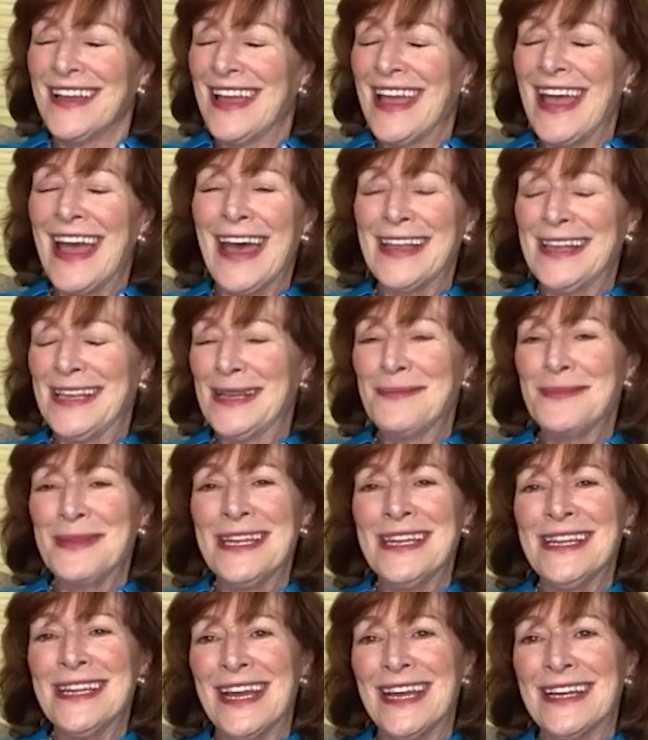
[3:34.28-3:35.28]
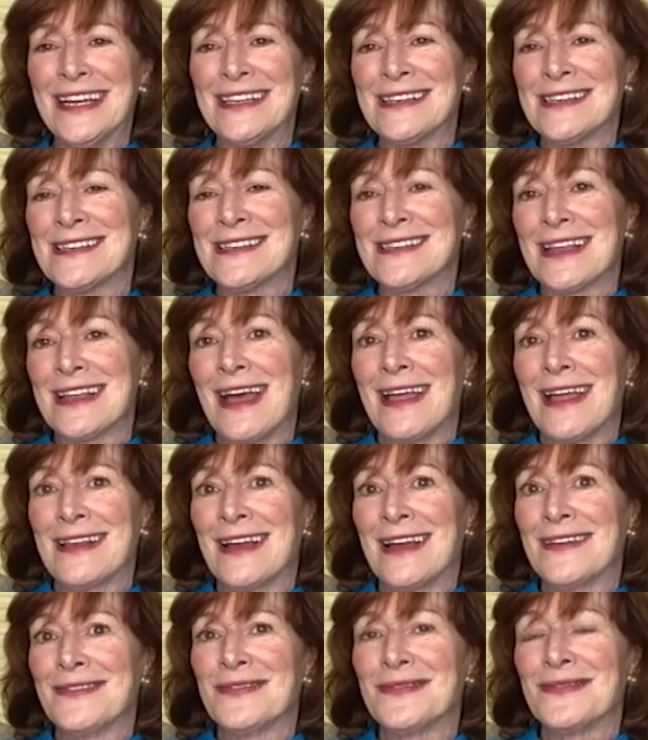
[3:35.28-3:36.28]
had in me, and
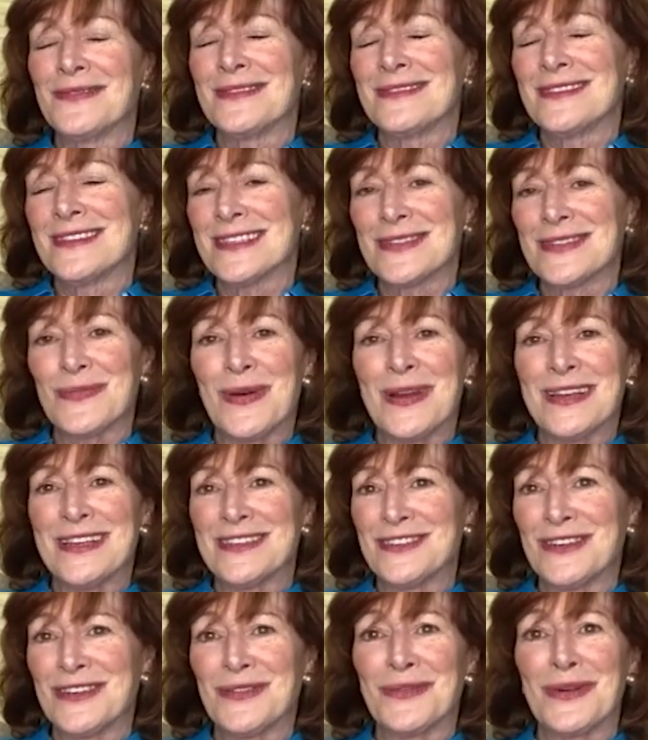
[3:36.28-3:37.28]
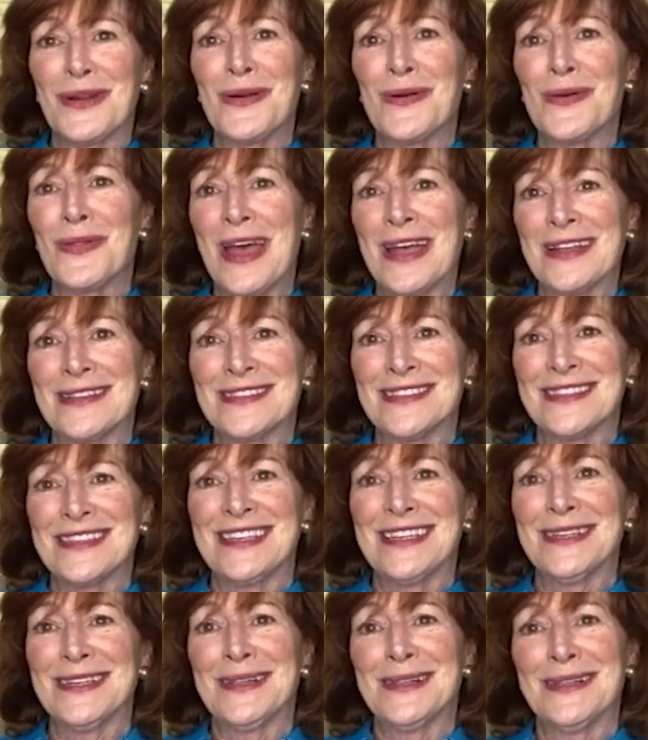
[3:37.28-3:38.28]
I've just wanted to grow that
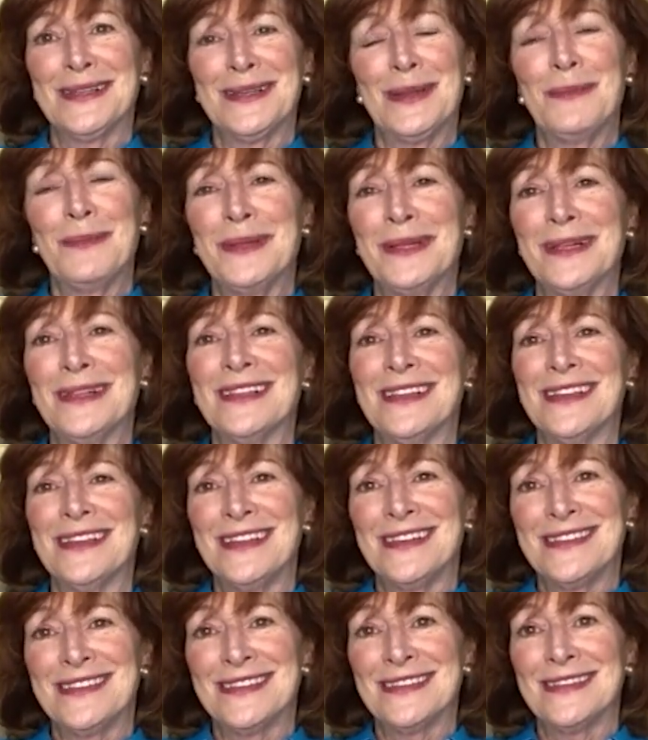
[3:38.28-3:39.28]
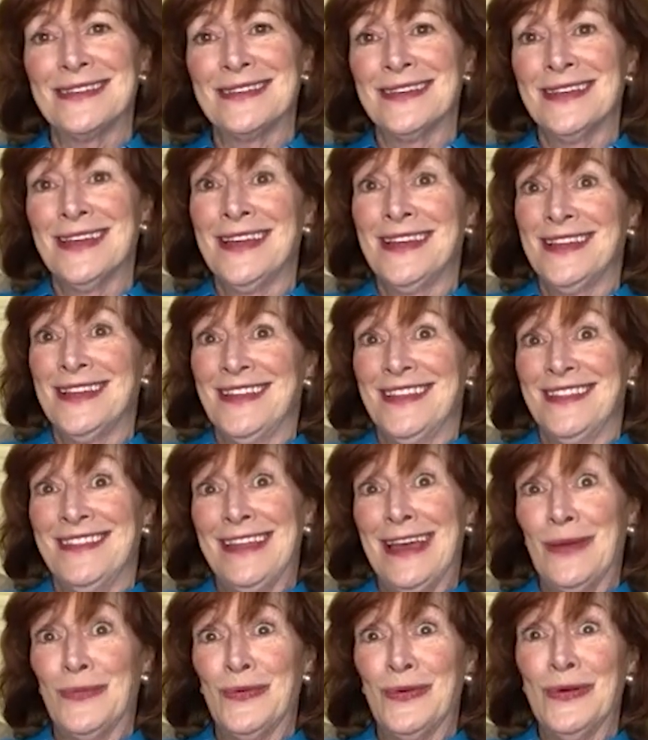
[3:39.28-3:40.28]
skill and ability to
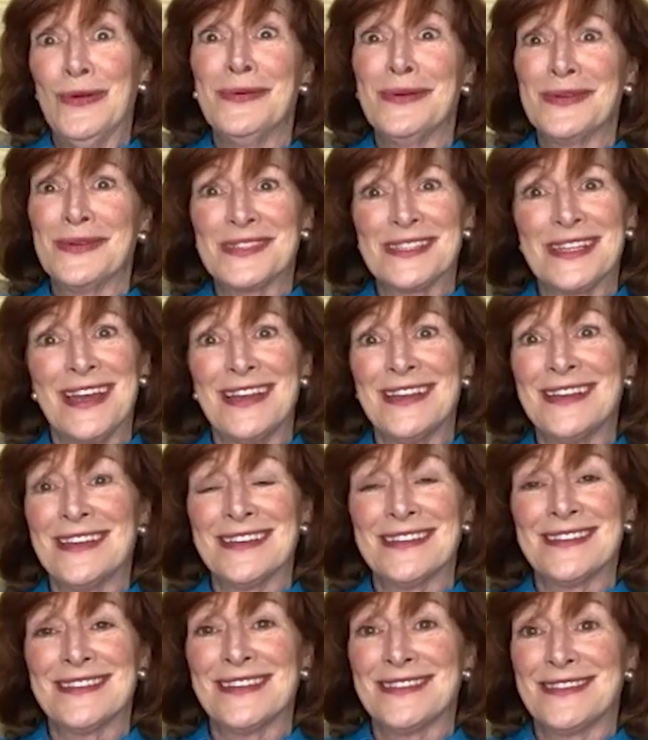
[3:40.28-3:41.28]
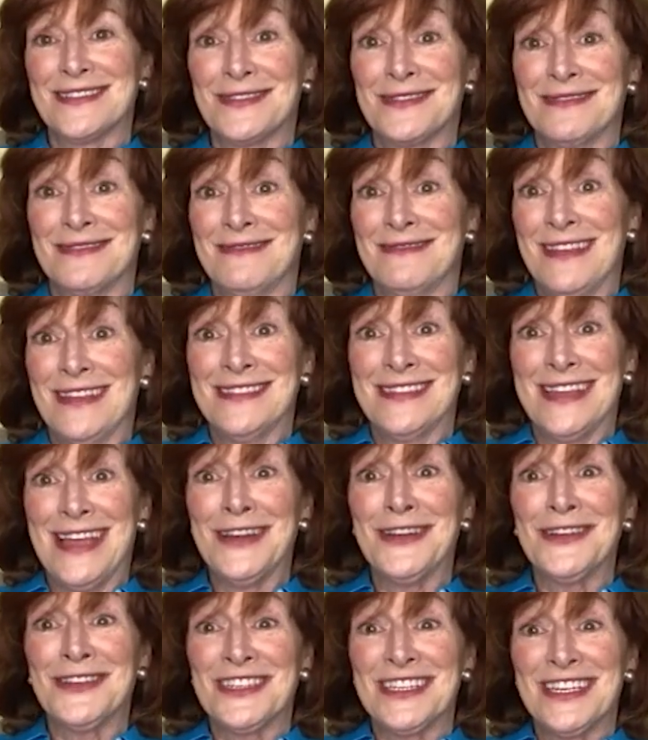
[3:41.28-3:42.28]
that woo-woo side, because it's
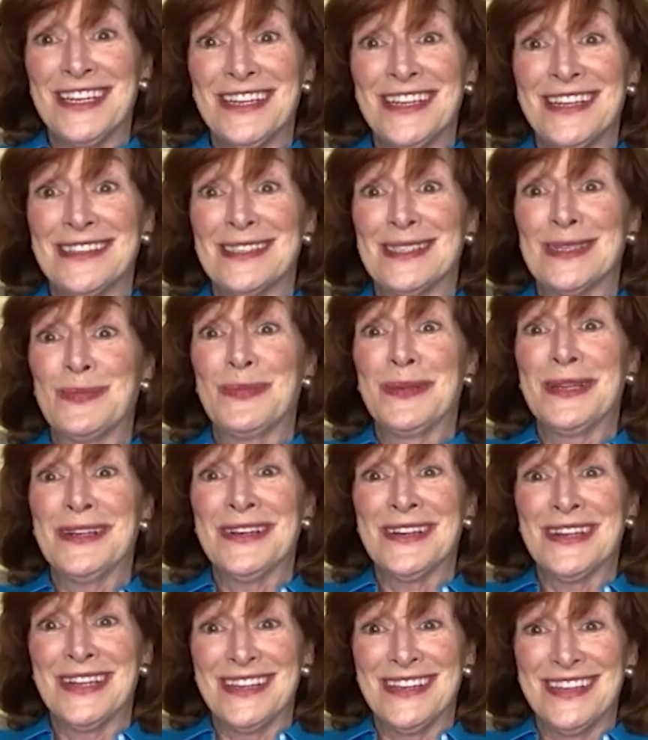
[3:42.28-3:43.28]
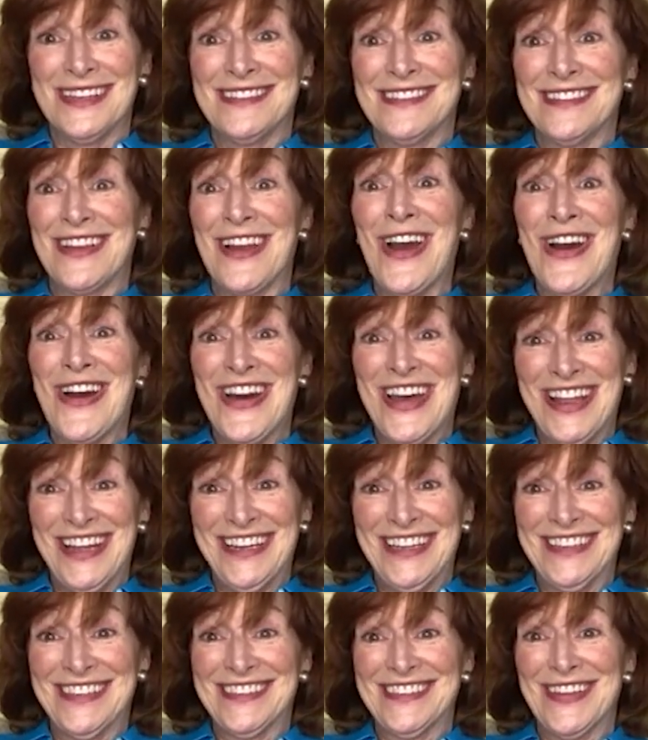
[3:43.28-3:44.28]
energy, it's spirit, it's
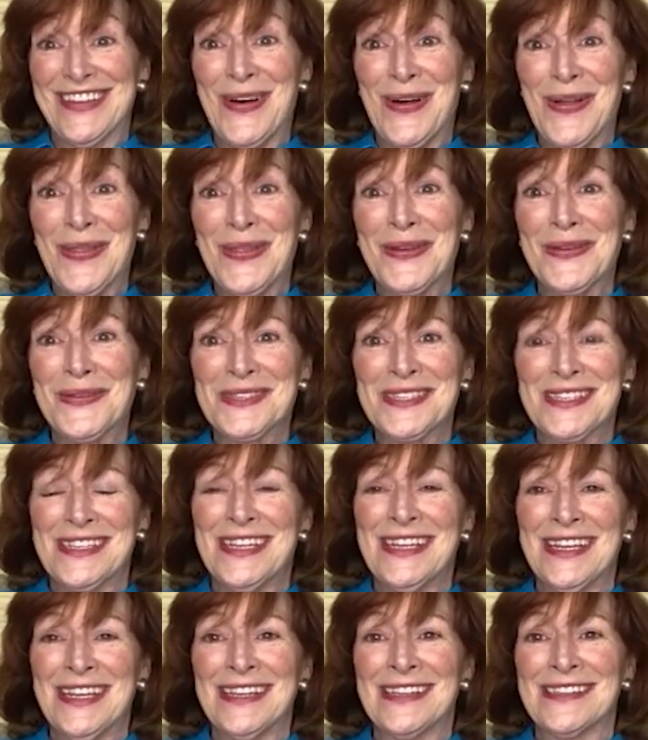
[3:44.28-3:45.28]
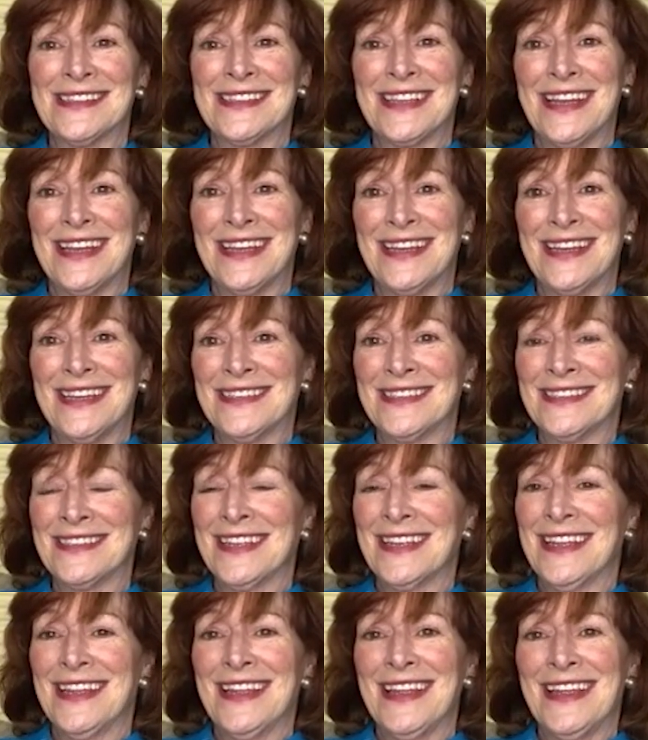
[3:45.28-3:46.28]
God, it's all those things. And
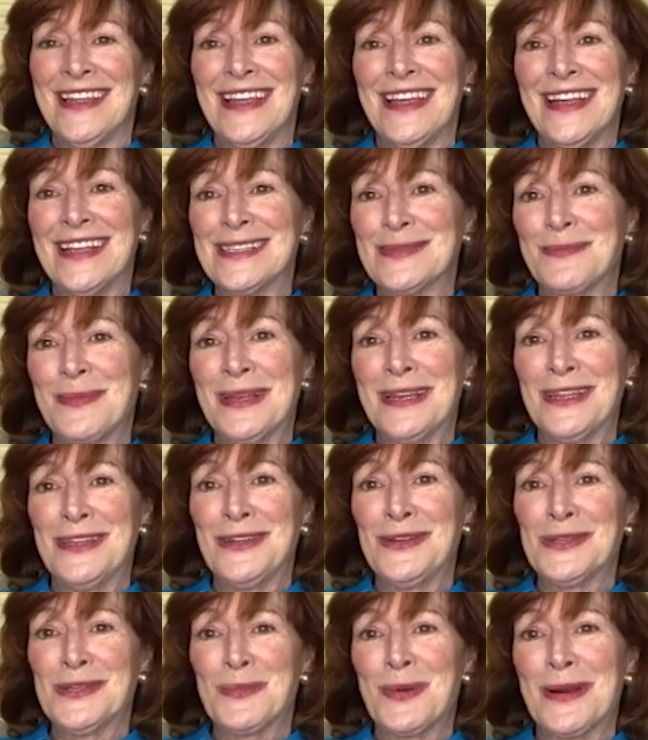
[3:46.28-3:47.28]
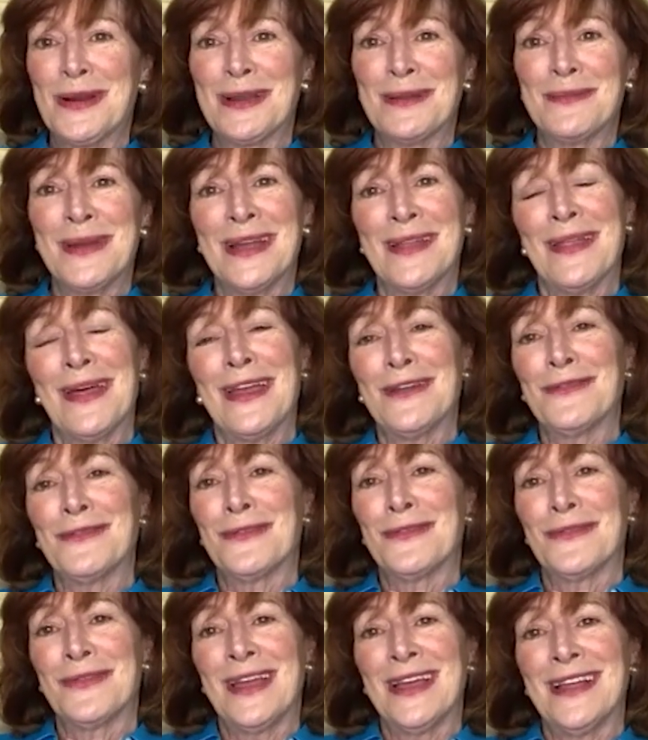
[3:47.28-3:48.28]
it's been a huge part of my
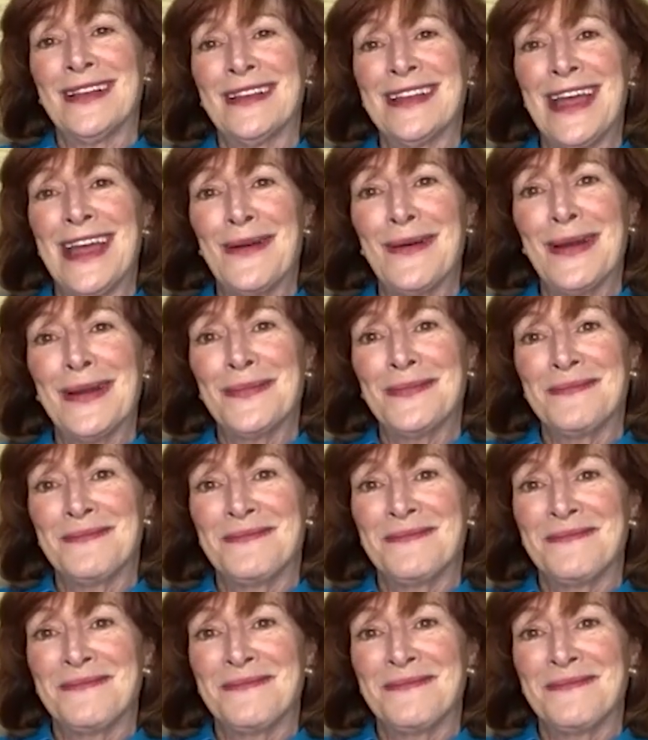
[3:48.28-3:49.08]
life. And now